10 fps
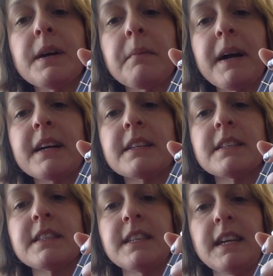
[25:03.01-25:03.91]
Go back to
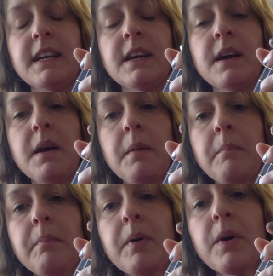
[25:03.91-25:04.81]
C.
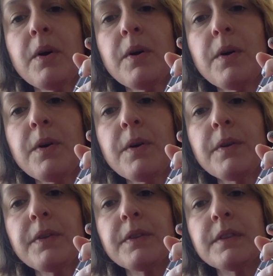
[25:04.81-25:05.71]

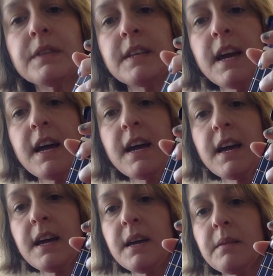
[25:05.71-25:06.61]

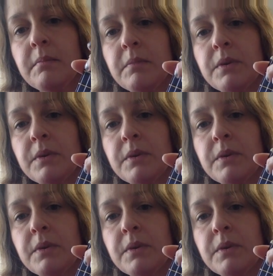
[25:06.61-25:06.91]
Birthday.